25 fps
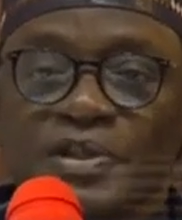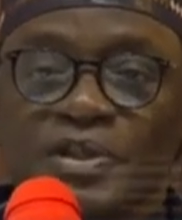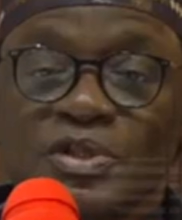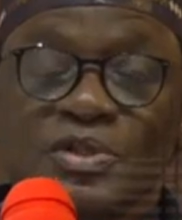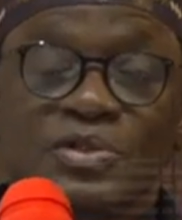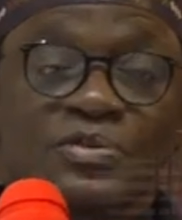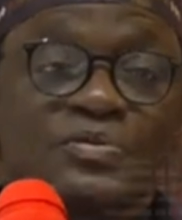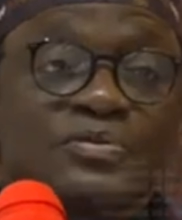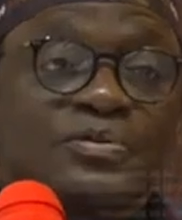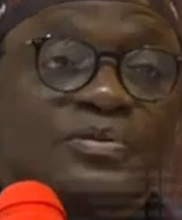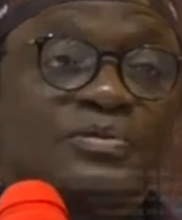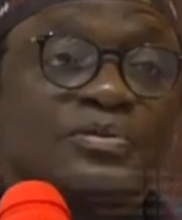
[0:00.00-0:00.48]

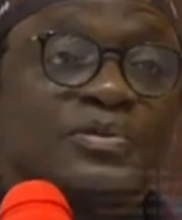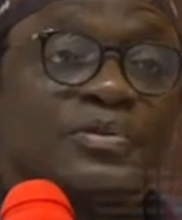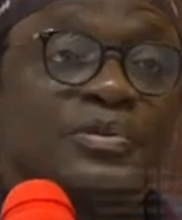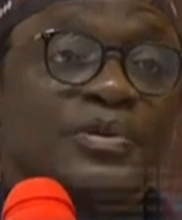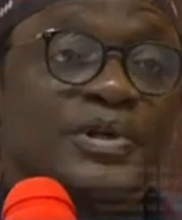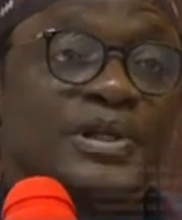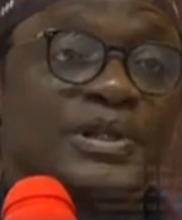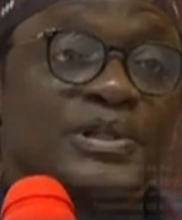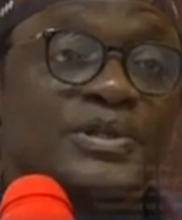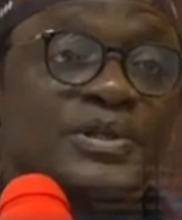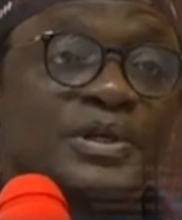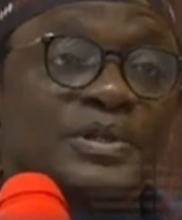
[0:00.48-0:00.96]
is
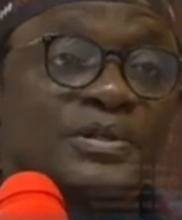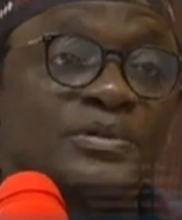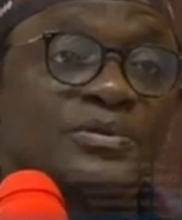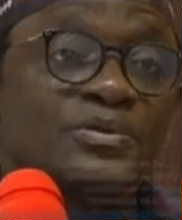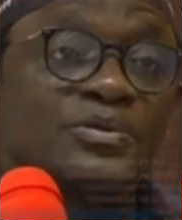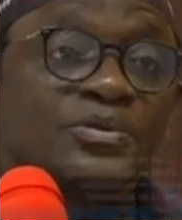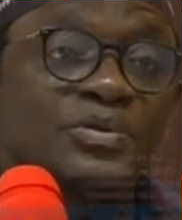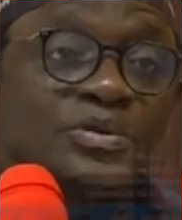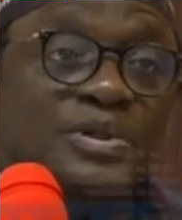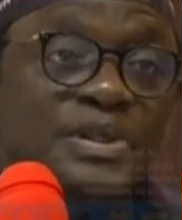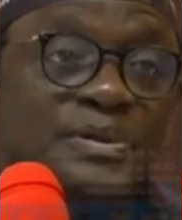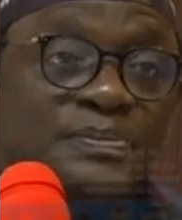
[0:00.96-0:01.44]
to
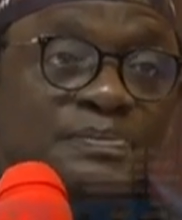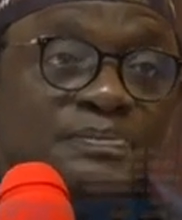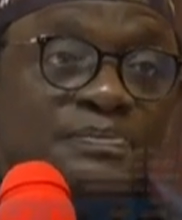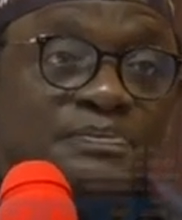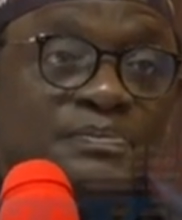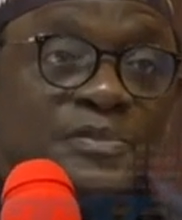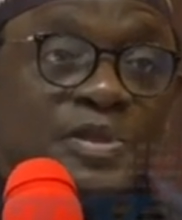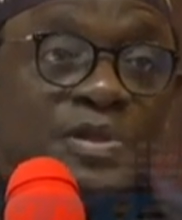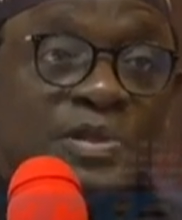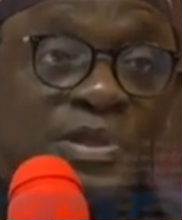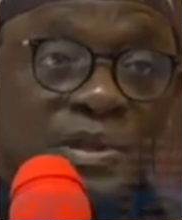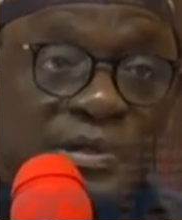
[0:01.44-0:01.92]
return
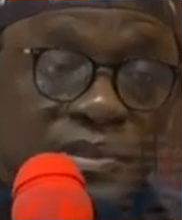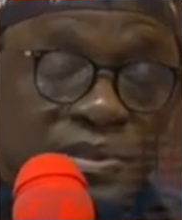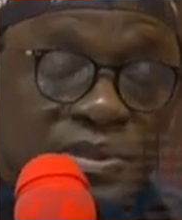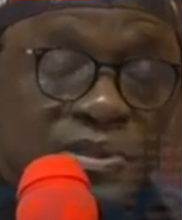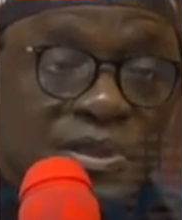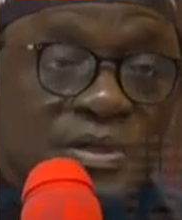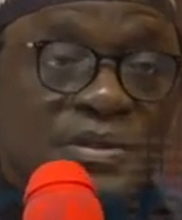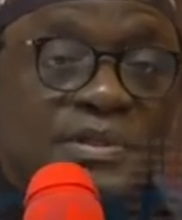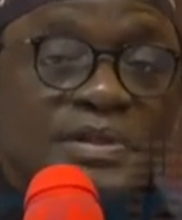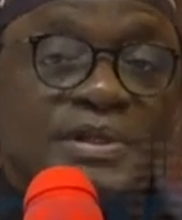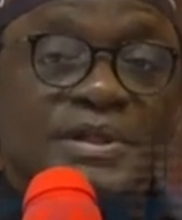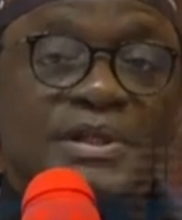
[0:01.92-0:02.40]

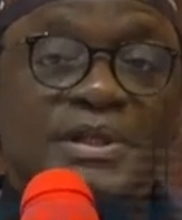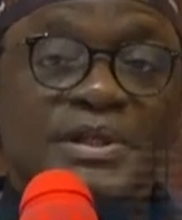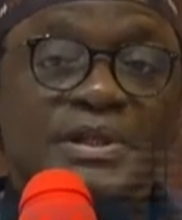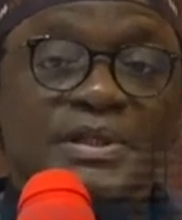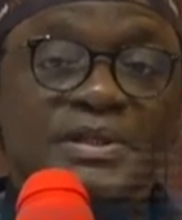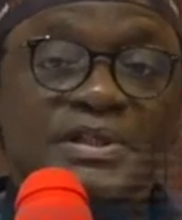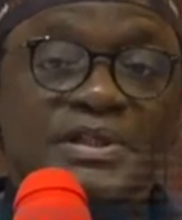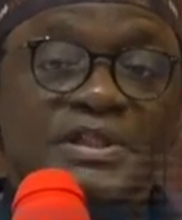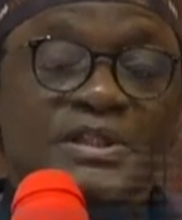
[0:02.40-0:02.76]
the